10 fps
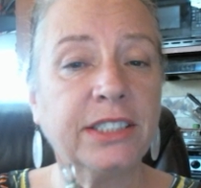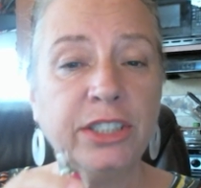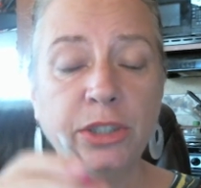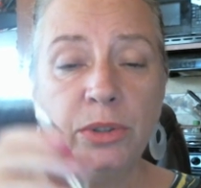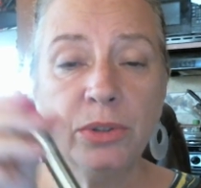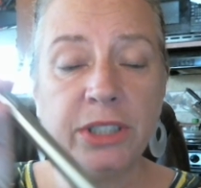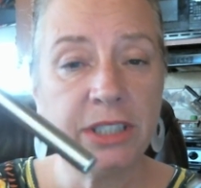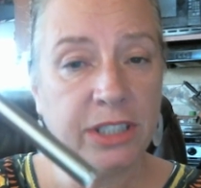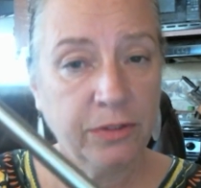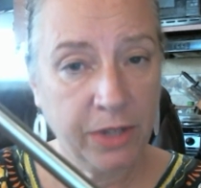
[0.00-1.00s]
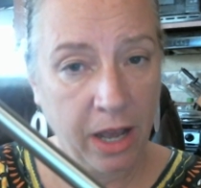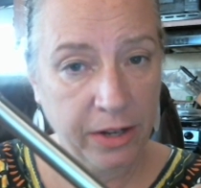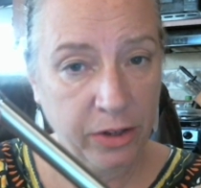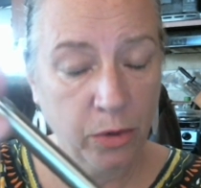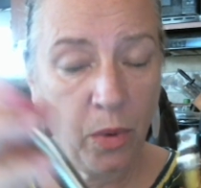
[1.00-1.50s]
too, since you've
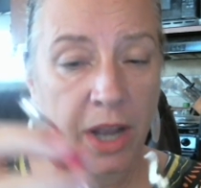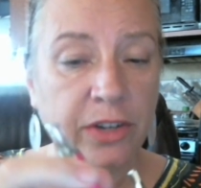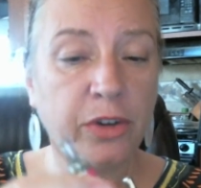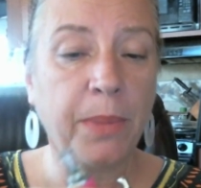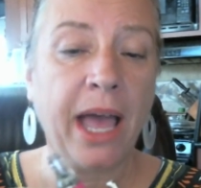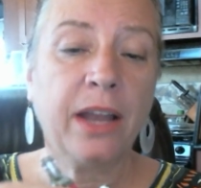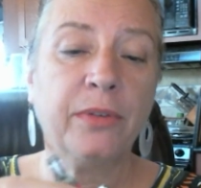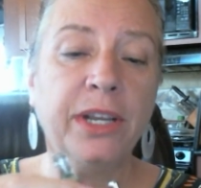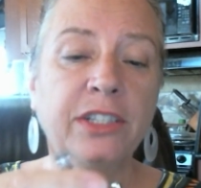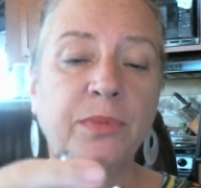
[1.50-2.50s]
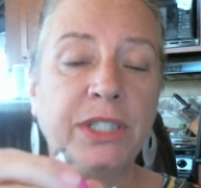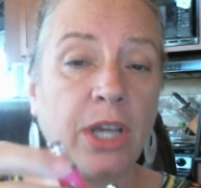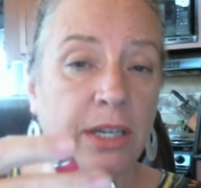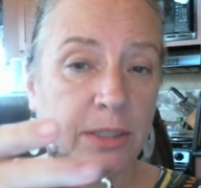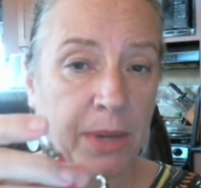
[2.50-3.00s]
gotten your winder battery, as we
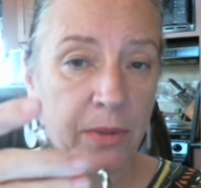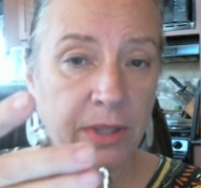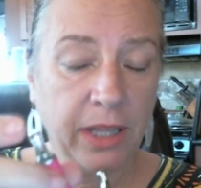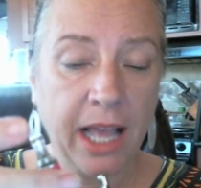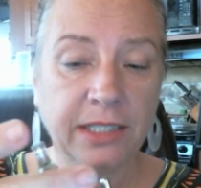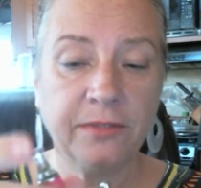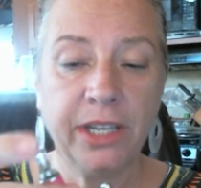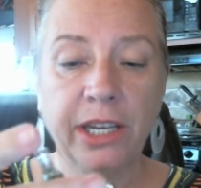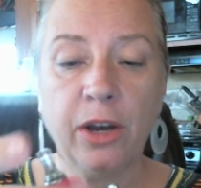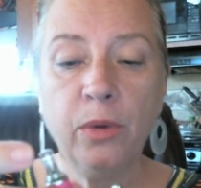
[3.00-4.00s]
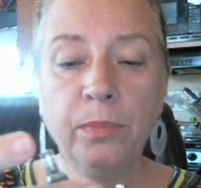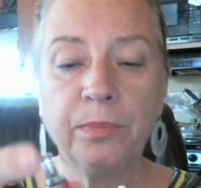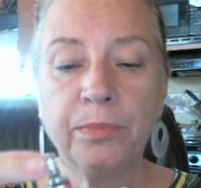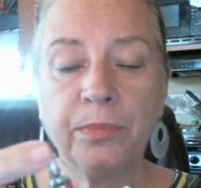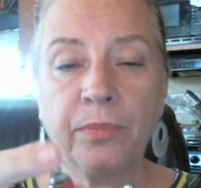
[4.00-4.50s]
talked about in the last video,
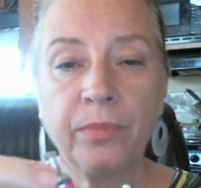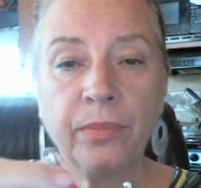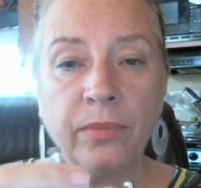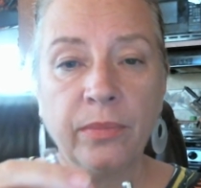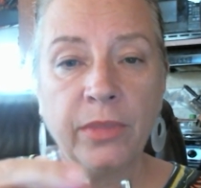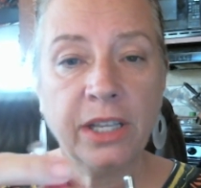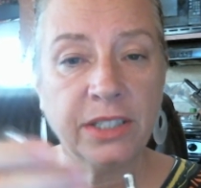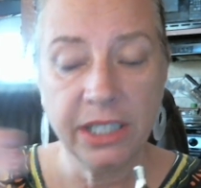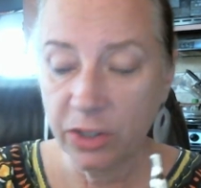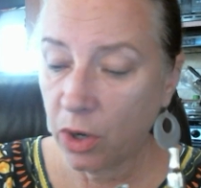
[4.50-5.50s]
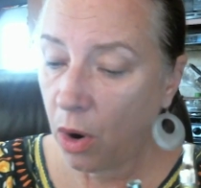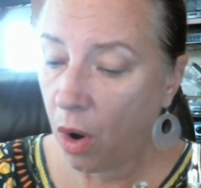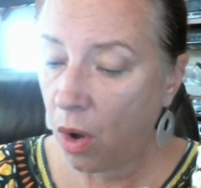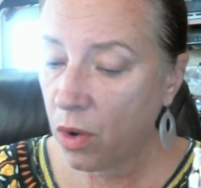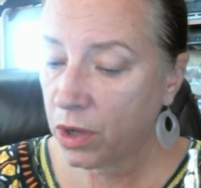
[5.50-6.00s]
is these are
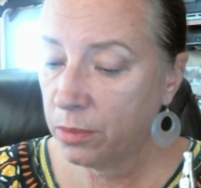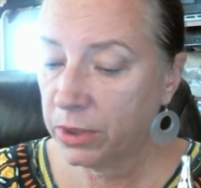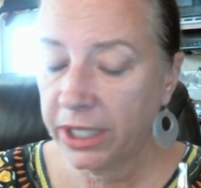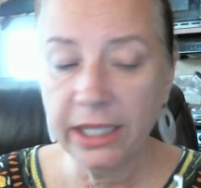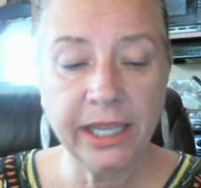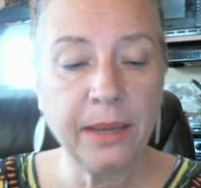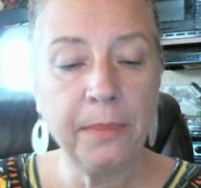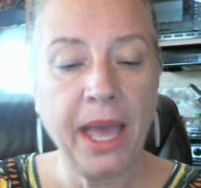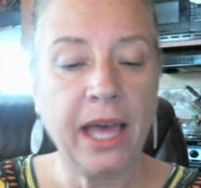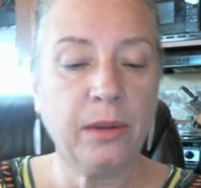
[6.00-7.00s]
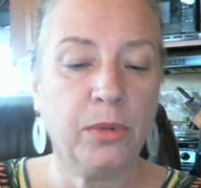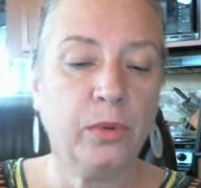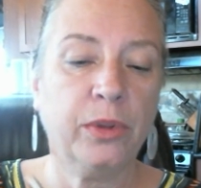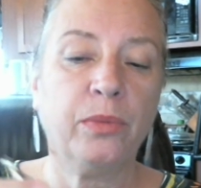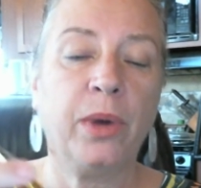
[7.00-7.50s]
all completely compatible
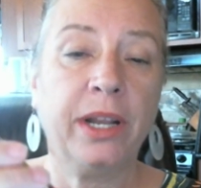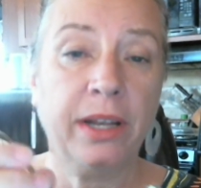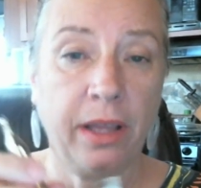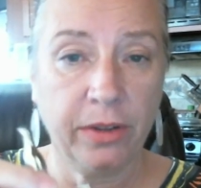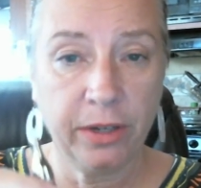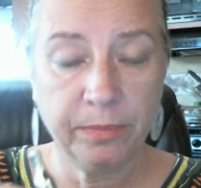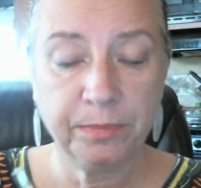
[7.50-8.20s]
with one another.